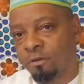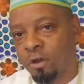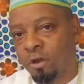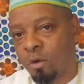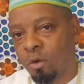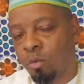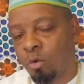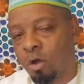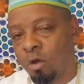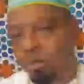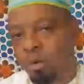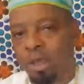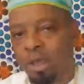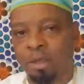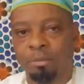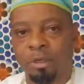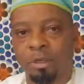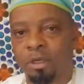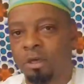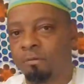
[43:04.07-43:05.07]
gone one way
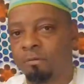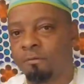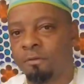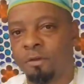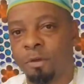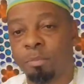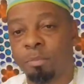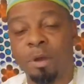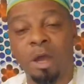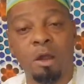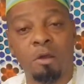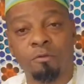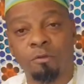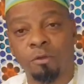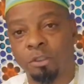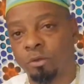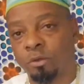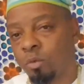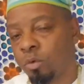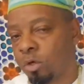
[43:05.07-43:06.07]
and become very powerful
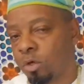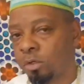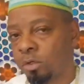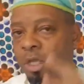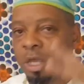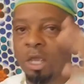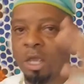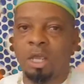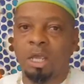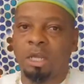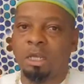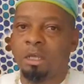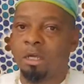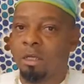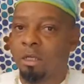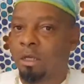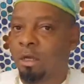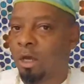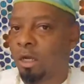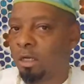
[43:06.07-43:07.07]
in the world, and he
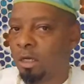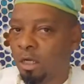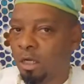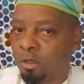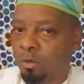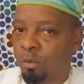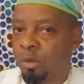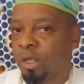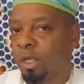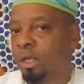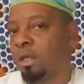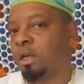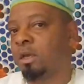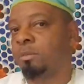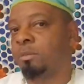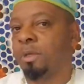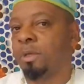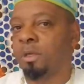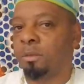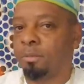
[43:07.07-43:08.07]
could have gone the other way and
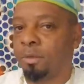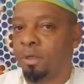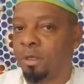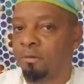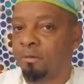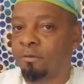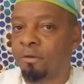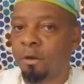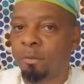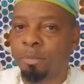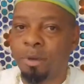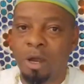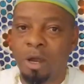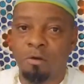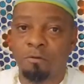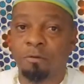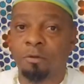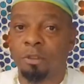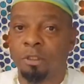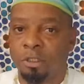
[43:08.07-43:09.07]
become very
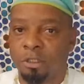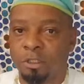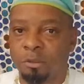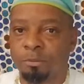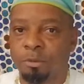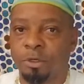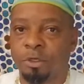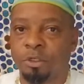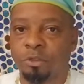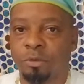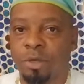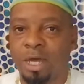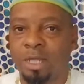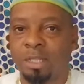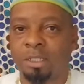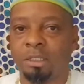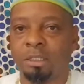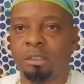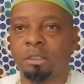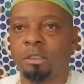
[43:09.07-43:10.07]
powerful in his
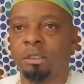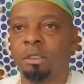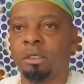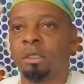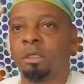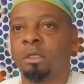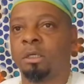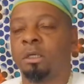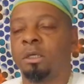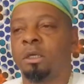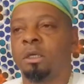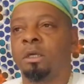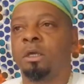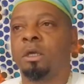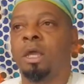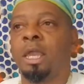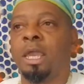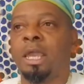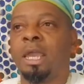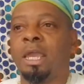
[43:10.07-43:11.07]
spirituality.
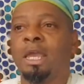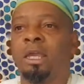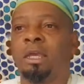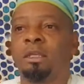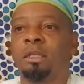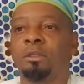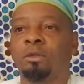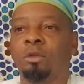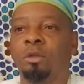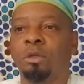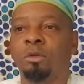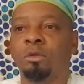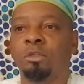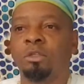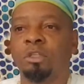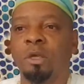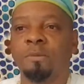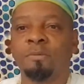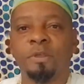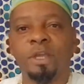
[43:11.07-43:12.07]
And
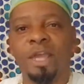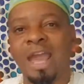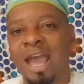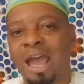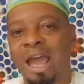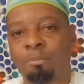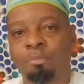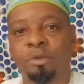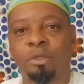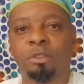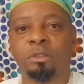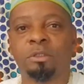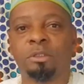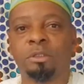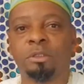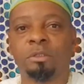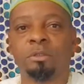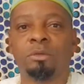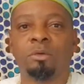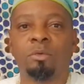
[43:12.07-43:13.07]
something happened
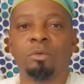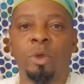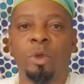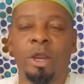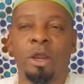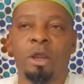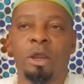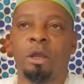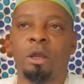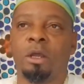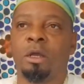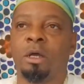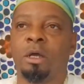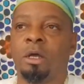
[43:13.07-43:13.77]
where